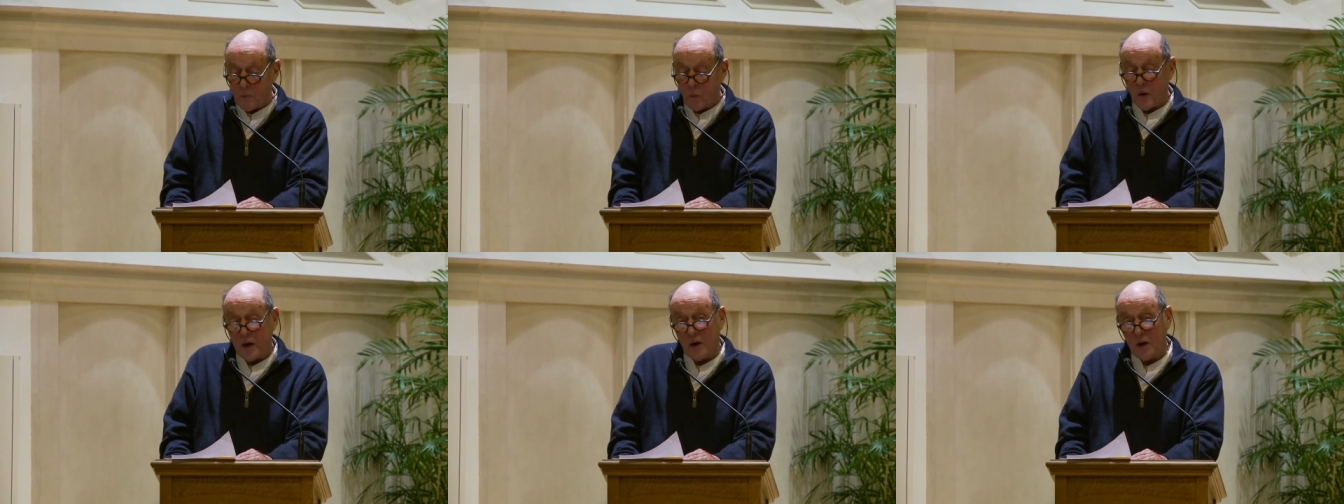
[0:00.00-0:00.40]

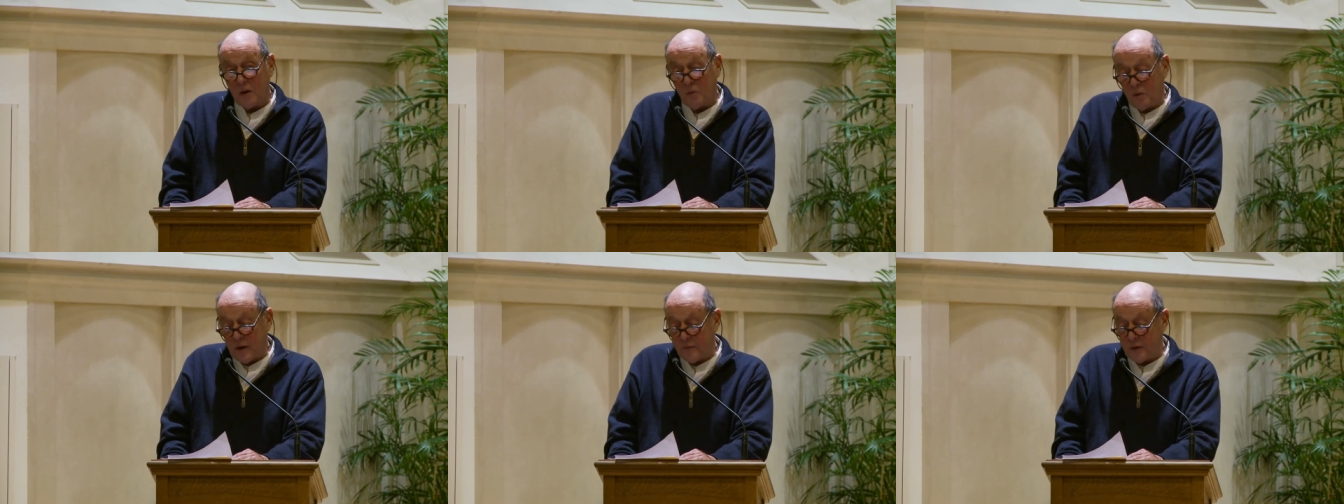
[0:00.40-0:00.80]

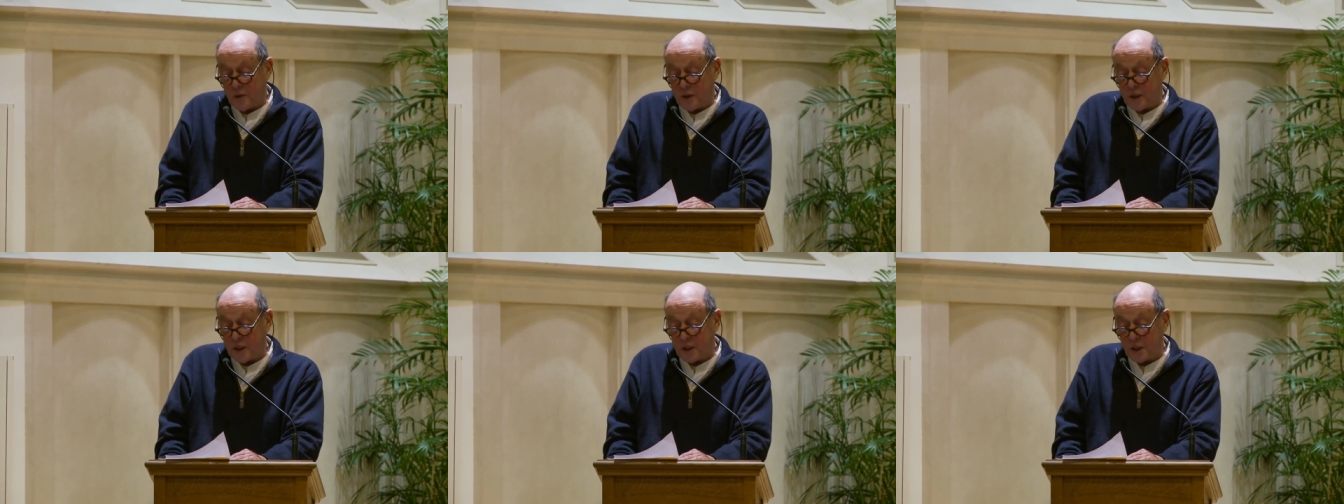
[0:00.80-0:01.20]
where
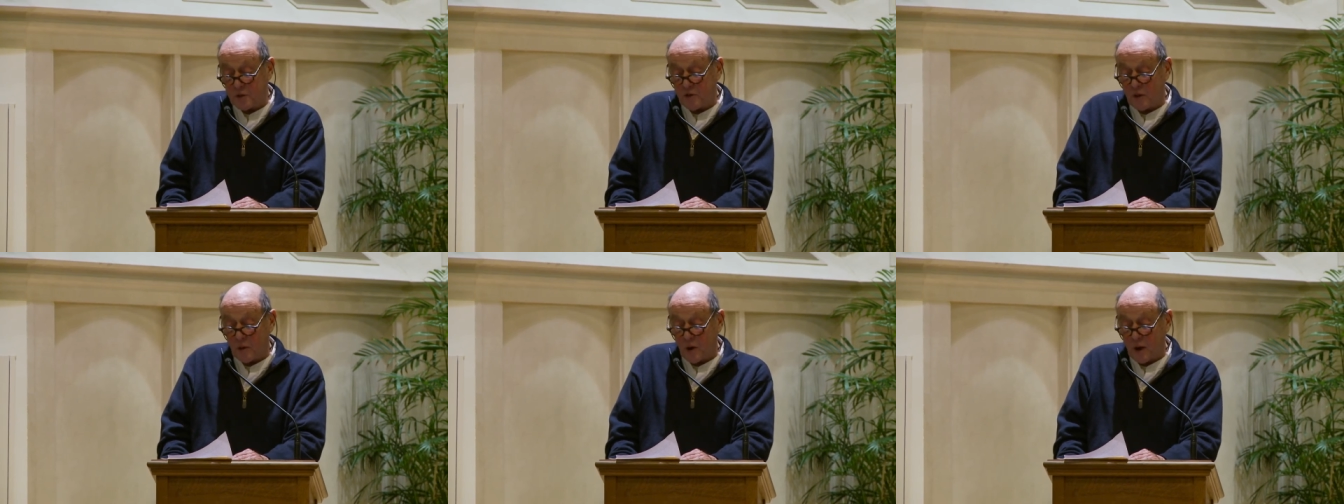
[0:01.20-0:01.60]
refugees
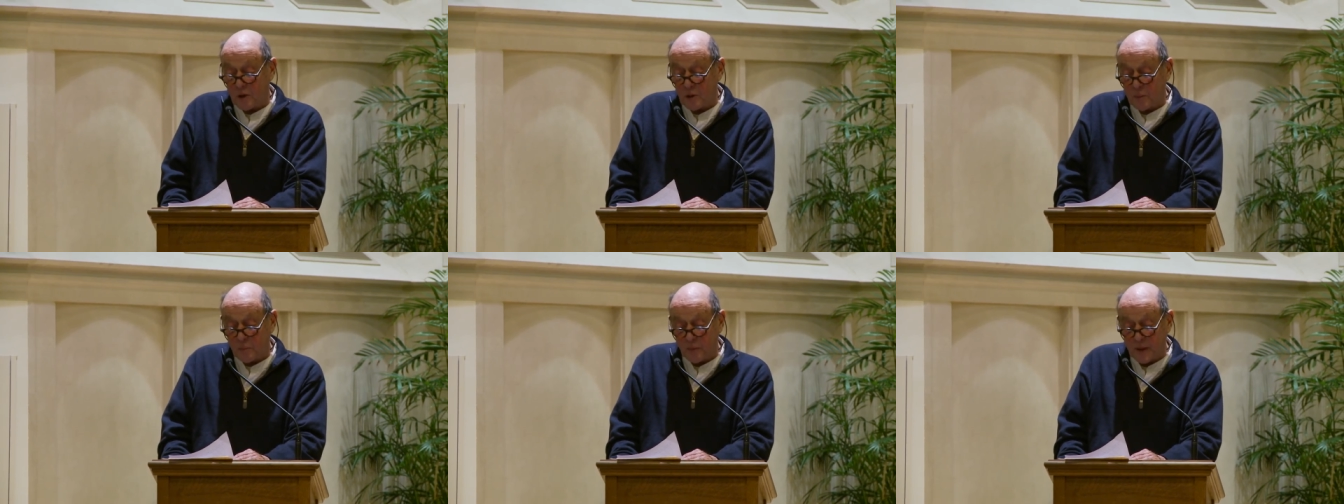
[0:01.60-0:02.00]
from
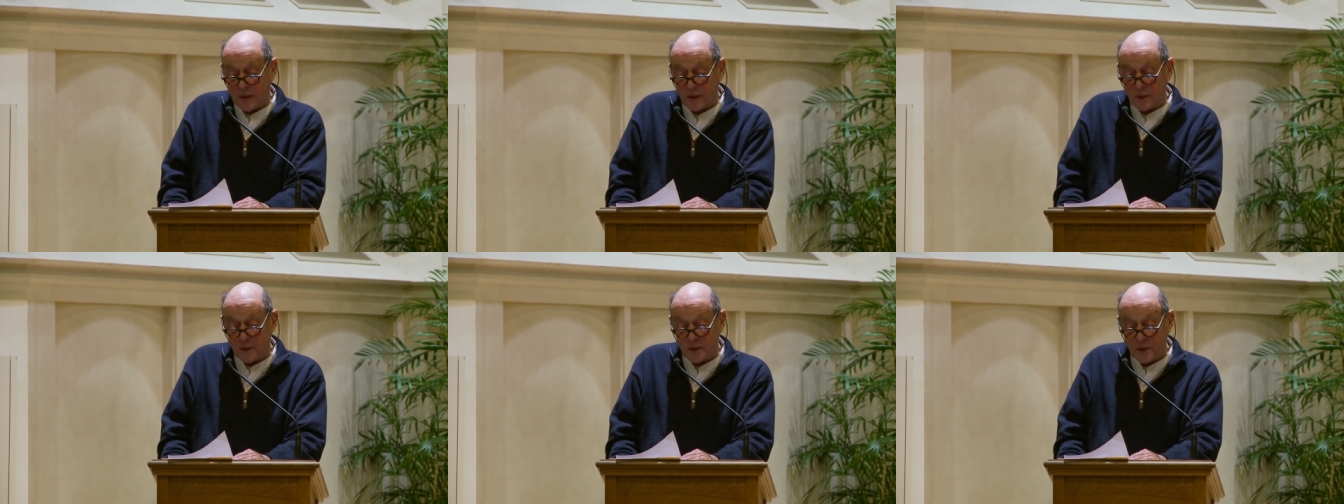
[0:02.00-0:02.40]
larger
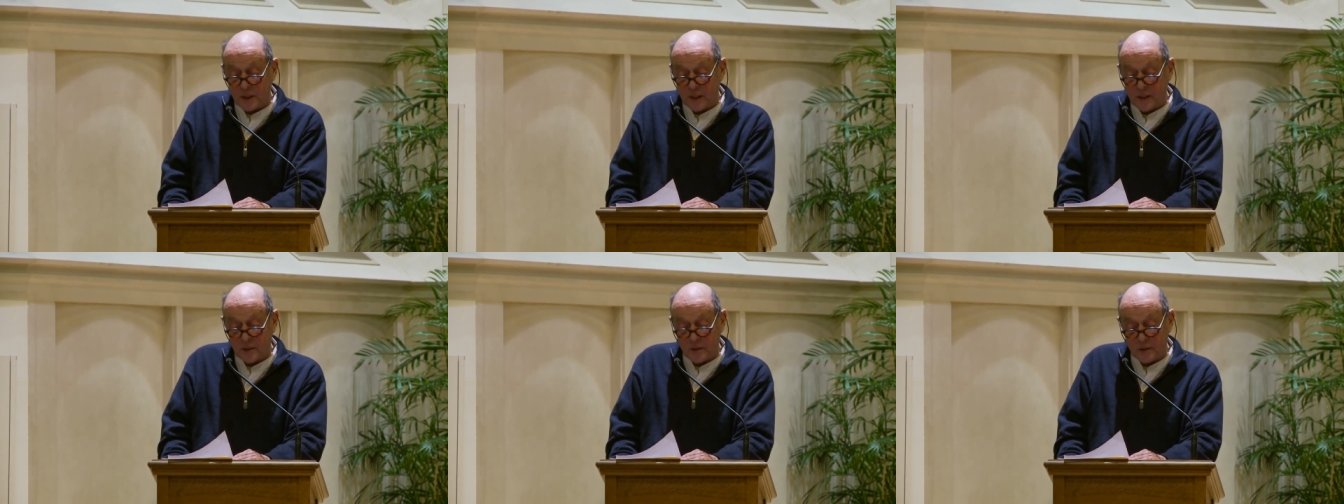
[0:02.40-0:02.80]
predators
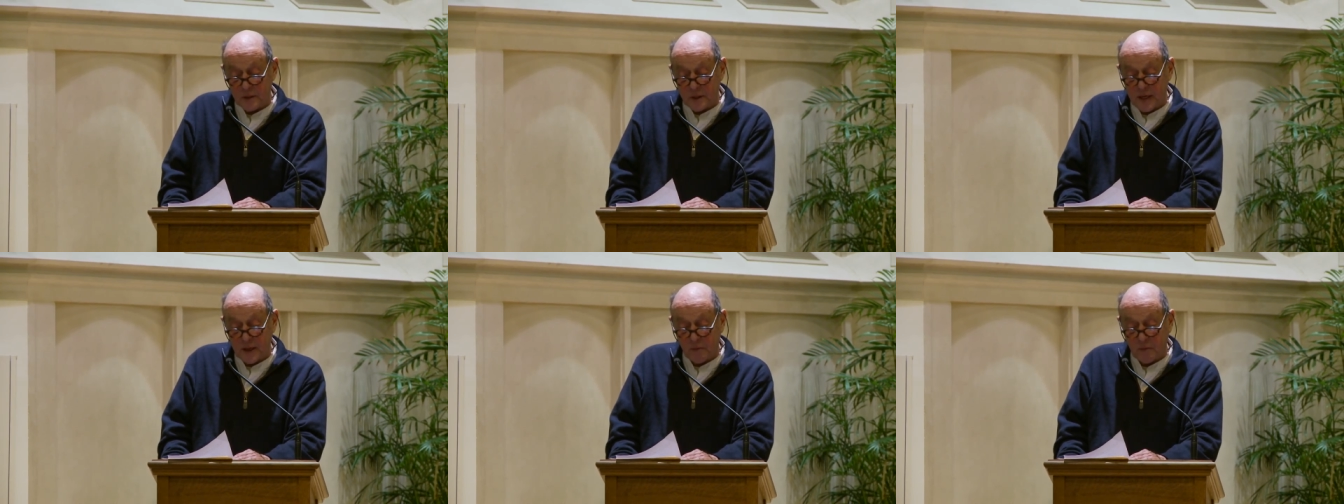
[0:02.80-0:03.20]
can
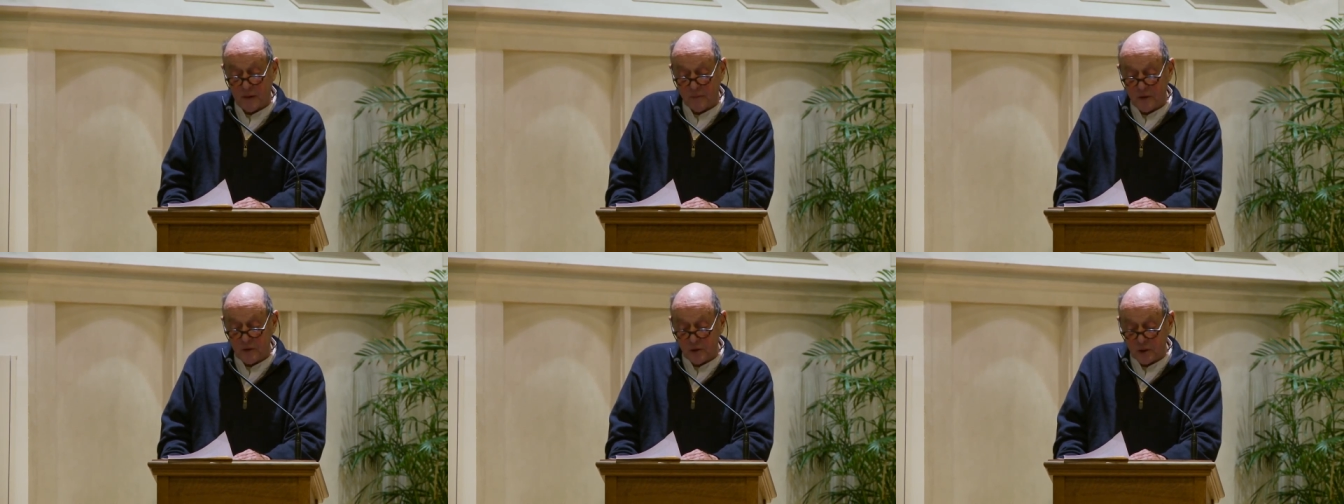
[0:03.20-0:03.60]
take
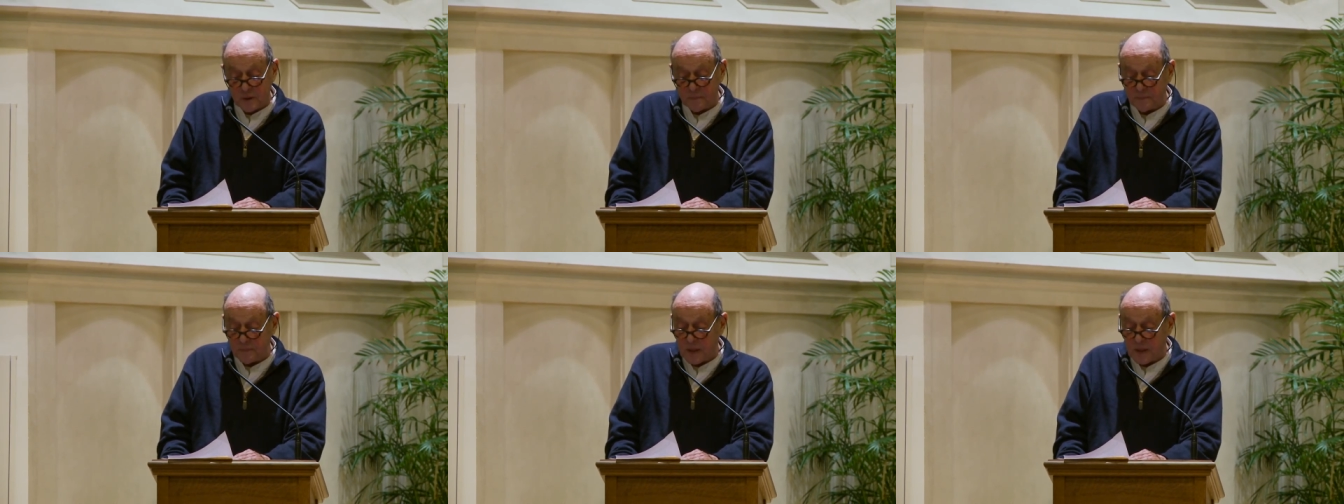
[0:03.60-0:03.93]
refuge.